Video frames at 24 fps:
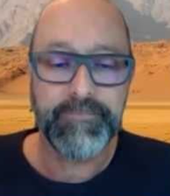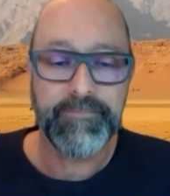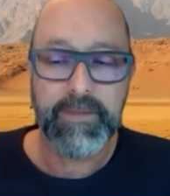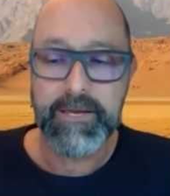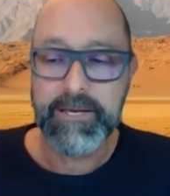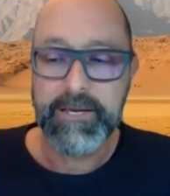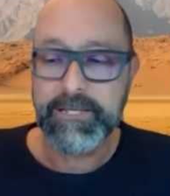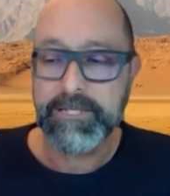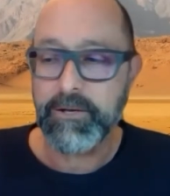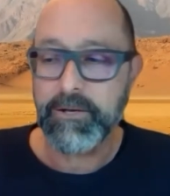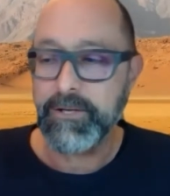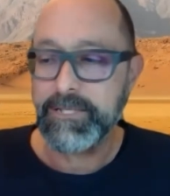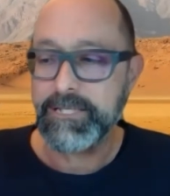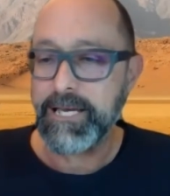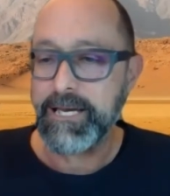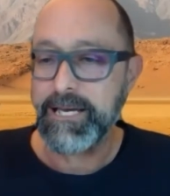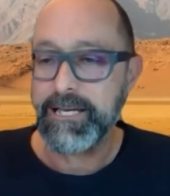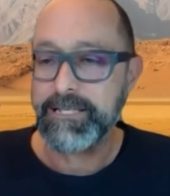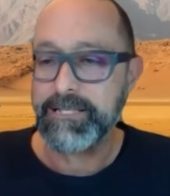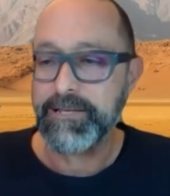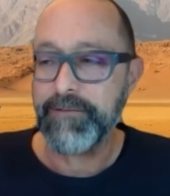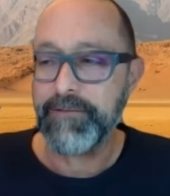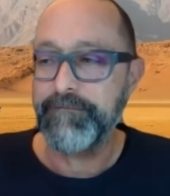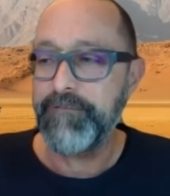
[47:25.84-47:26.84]
So
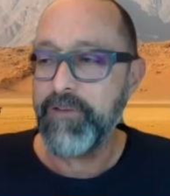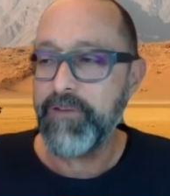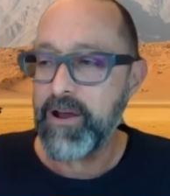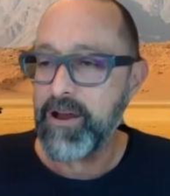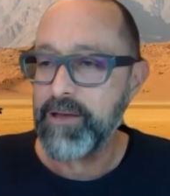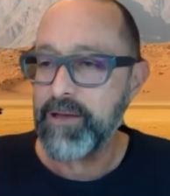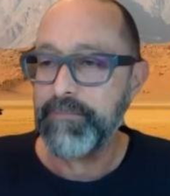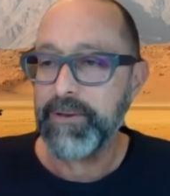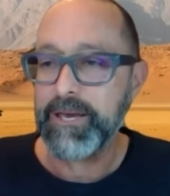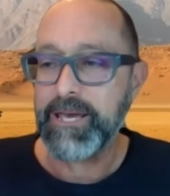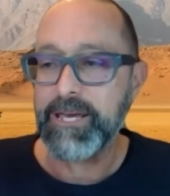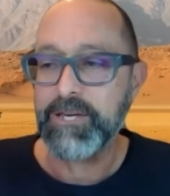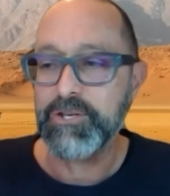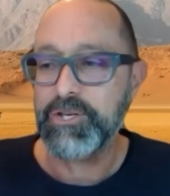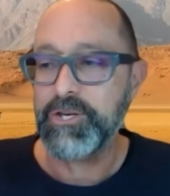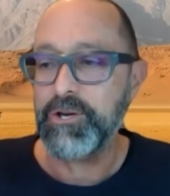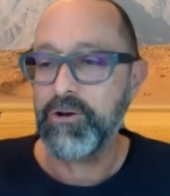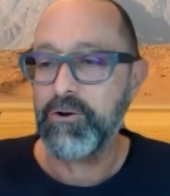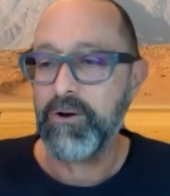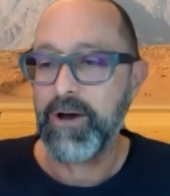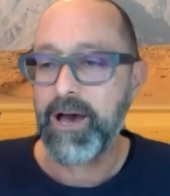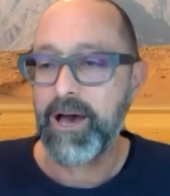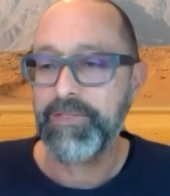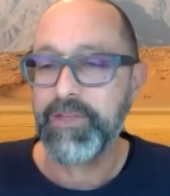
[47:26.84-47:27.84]
it's a very big
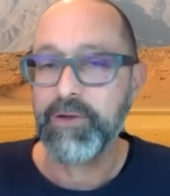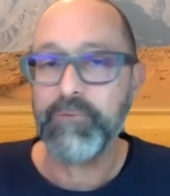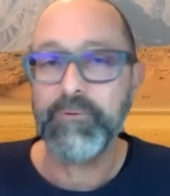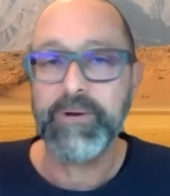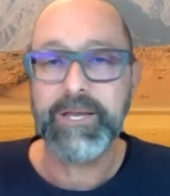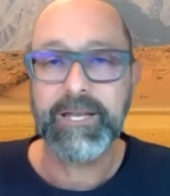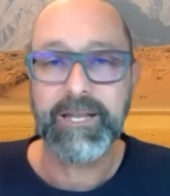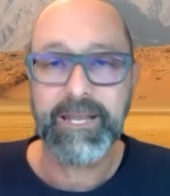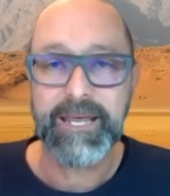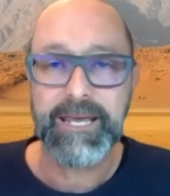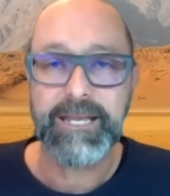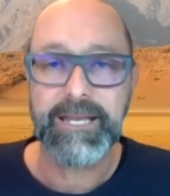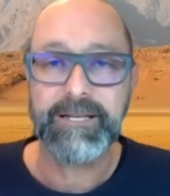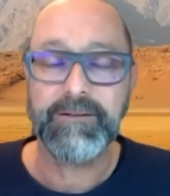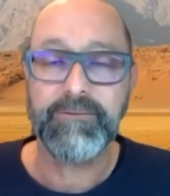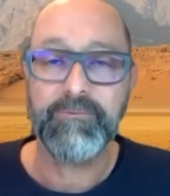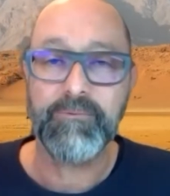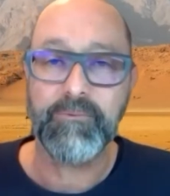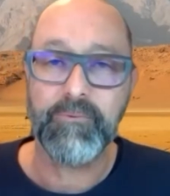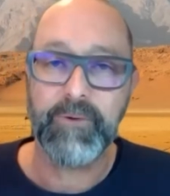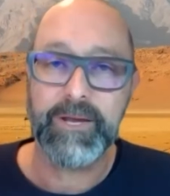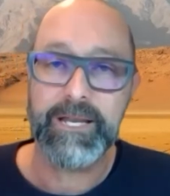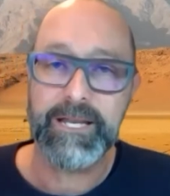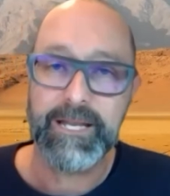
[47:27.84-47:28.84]
issue. I think we need
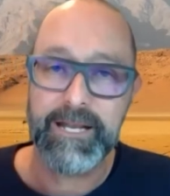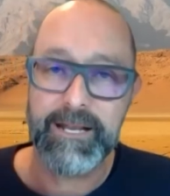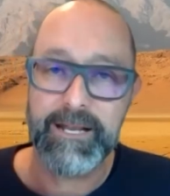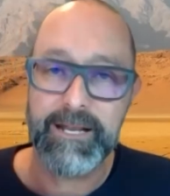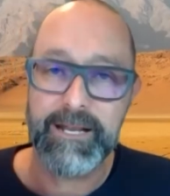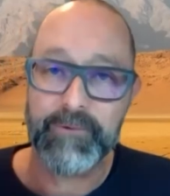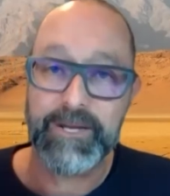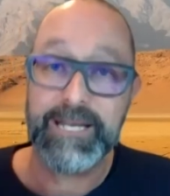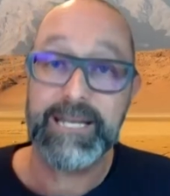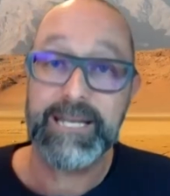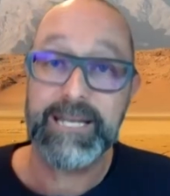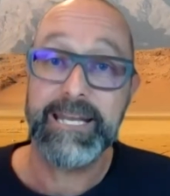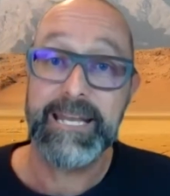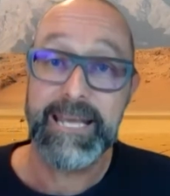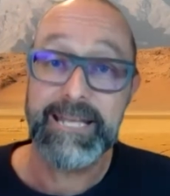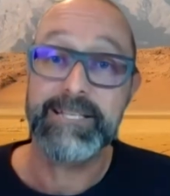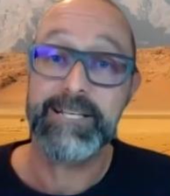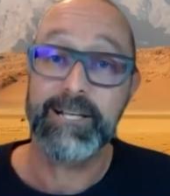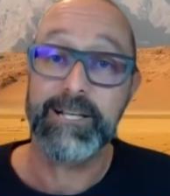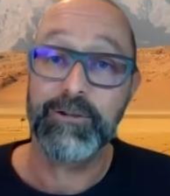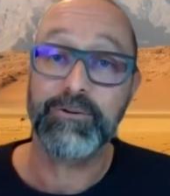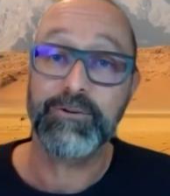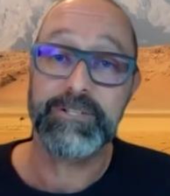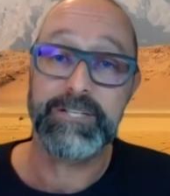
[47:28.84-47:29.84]

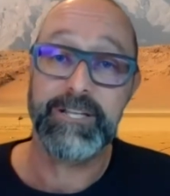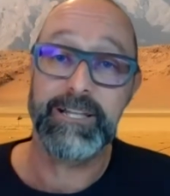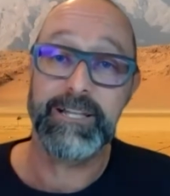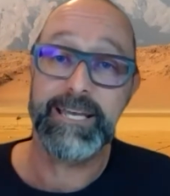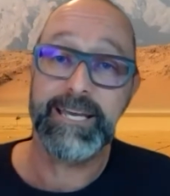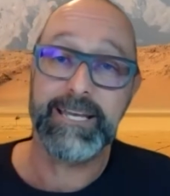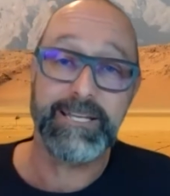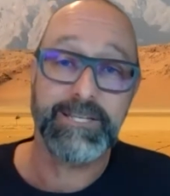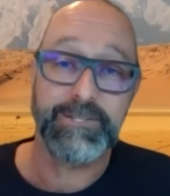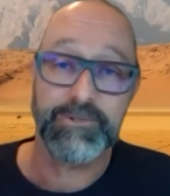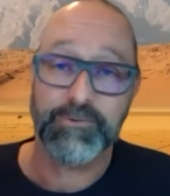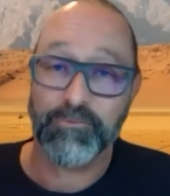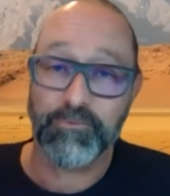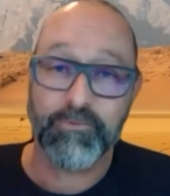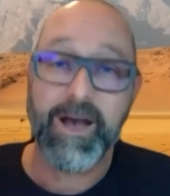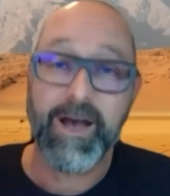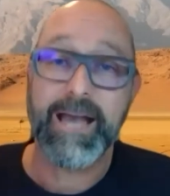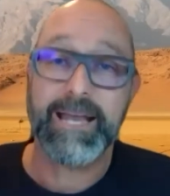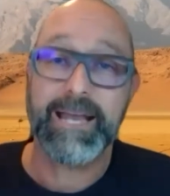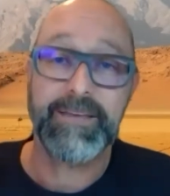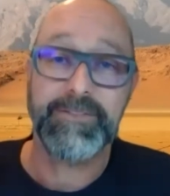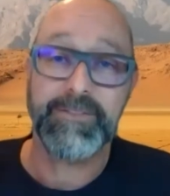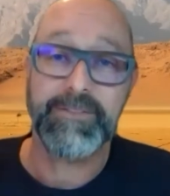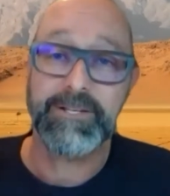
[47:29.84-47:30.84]
to look to leaders
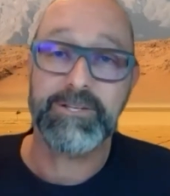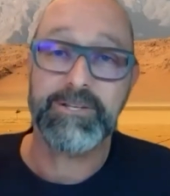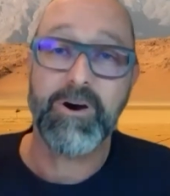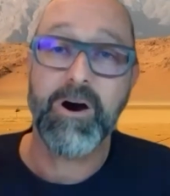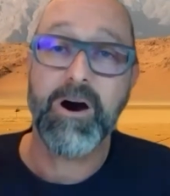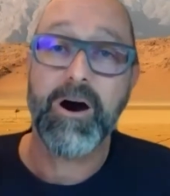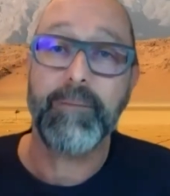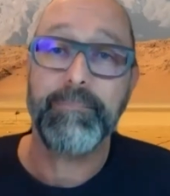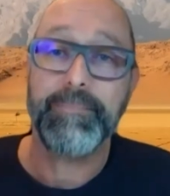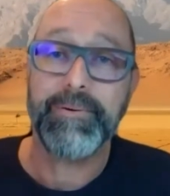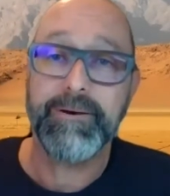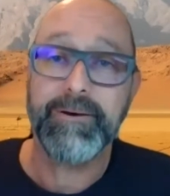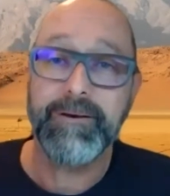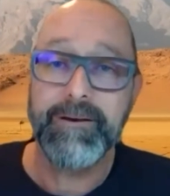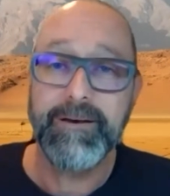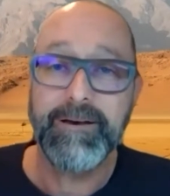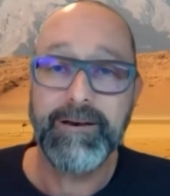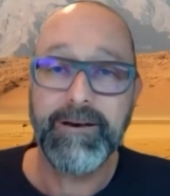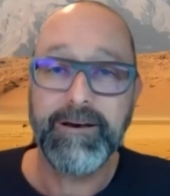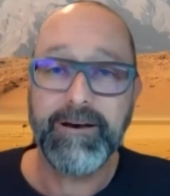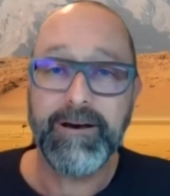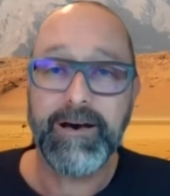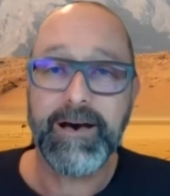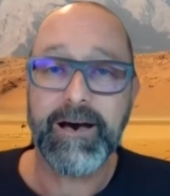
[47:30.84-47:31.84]
right at the top
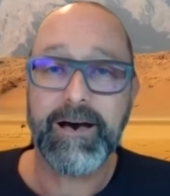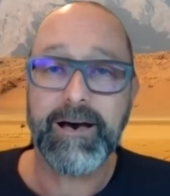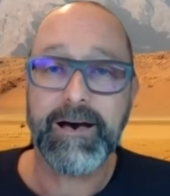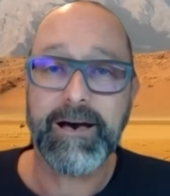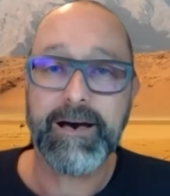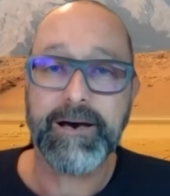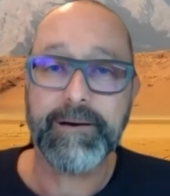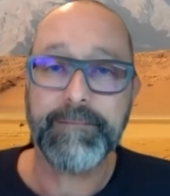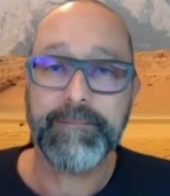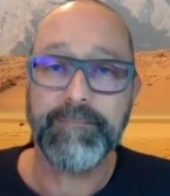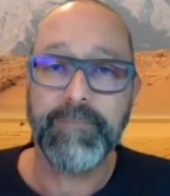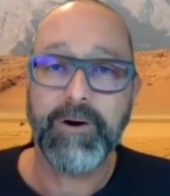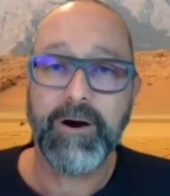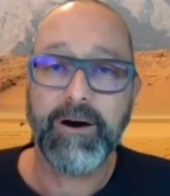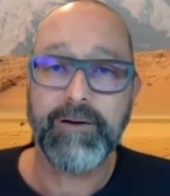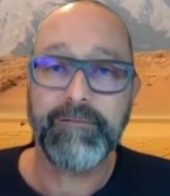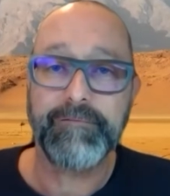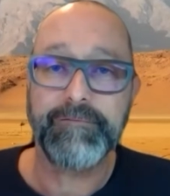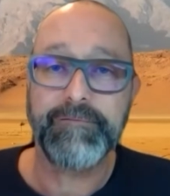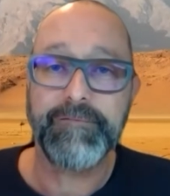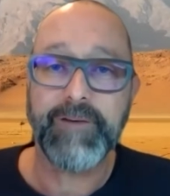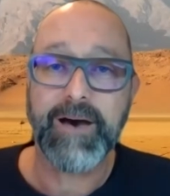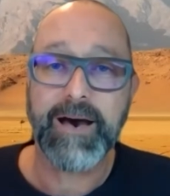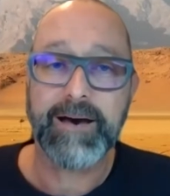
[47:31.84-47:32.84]

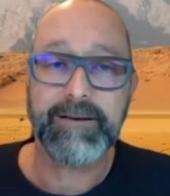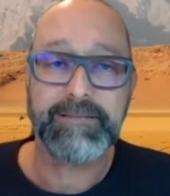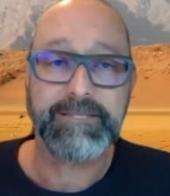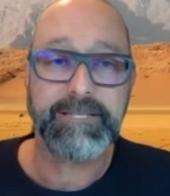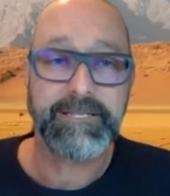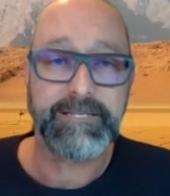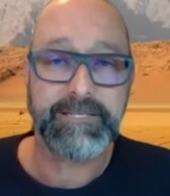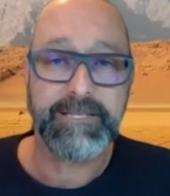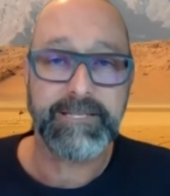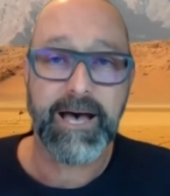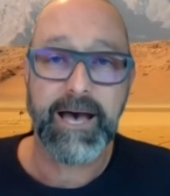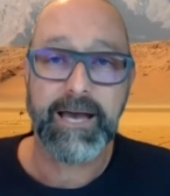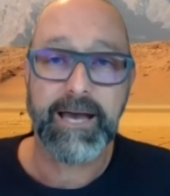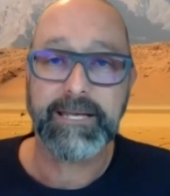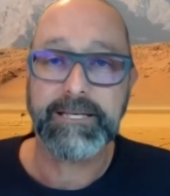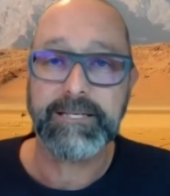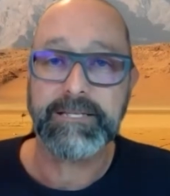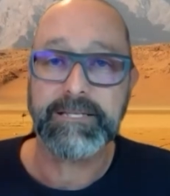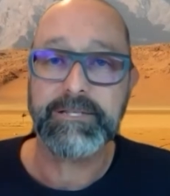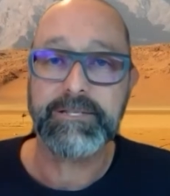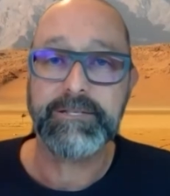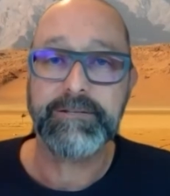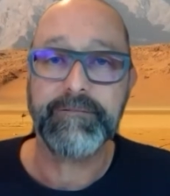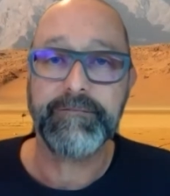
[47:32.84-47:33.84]
of our
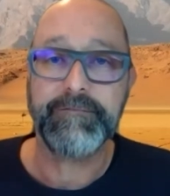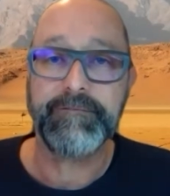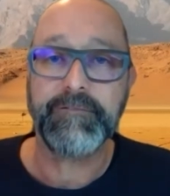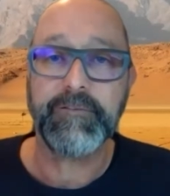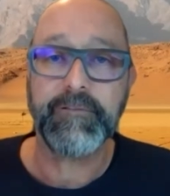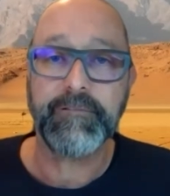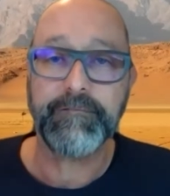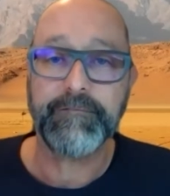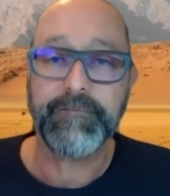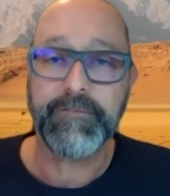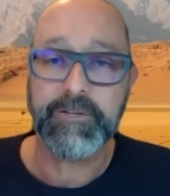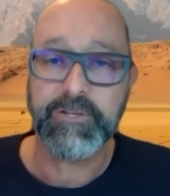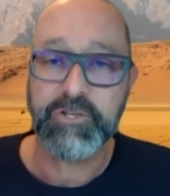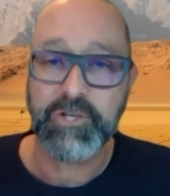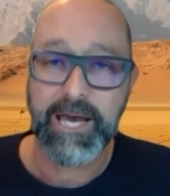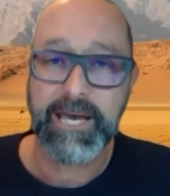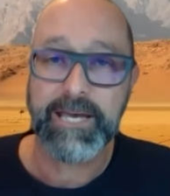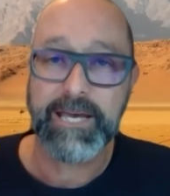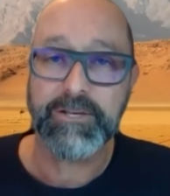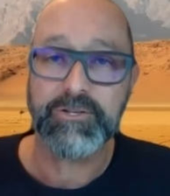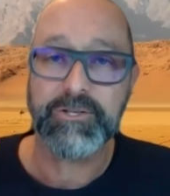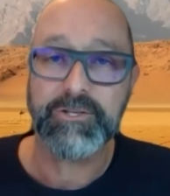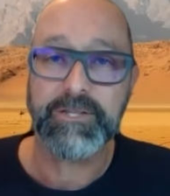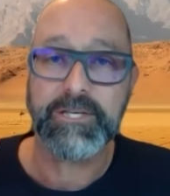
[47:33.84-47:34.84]
societies for
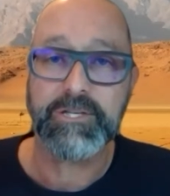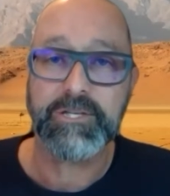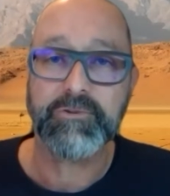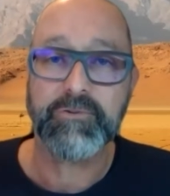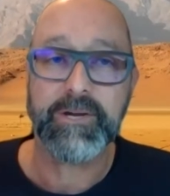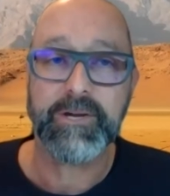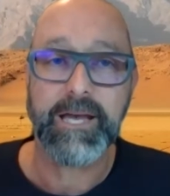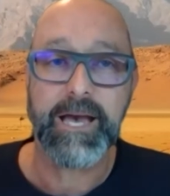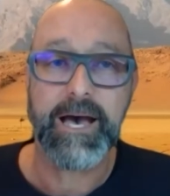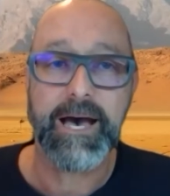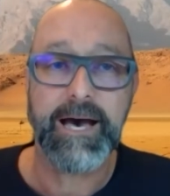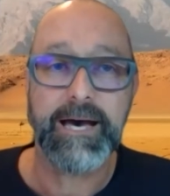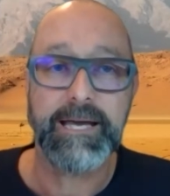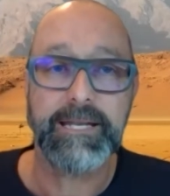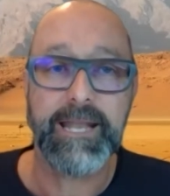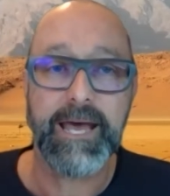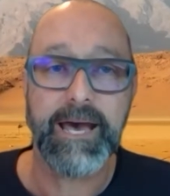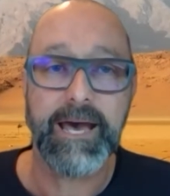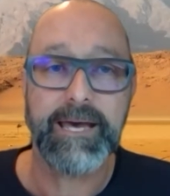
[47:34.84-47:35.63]
change in this regard.